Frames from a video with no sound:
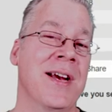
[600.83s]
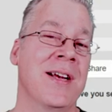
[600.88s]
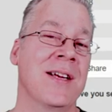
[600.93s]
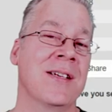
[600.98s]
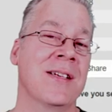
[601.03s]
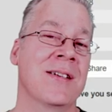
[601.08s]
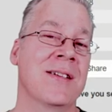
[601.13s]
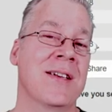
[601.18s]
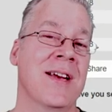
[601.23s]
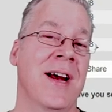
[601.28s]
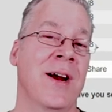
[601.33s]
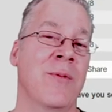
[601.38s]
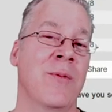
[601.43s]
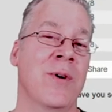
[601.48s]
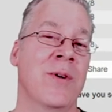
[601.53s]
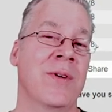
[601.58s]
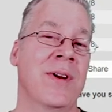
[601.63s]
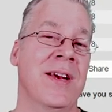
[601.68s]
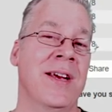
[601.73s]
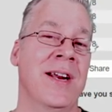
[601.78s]
else, I
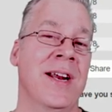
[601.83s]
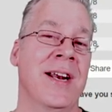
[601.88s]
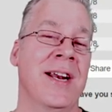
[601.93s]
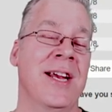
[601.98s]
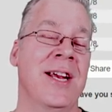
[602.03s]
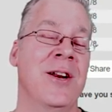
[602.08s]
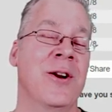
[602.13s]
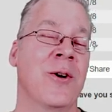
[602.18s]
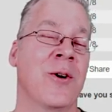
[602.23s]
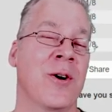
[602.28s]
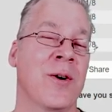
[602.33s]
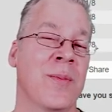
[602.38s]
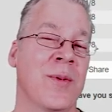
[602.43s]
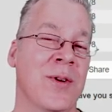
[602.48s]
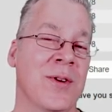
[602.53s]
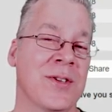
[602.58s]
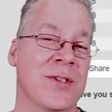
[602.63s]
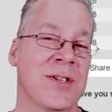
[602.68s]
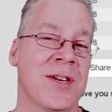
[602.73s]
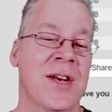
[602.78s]
won't get any
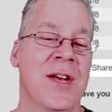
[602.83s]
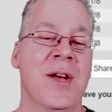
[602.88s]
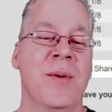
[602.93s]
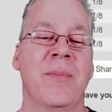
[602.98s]
normals.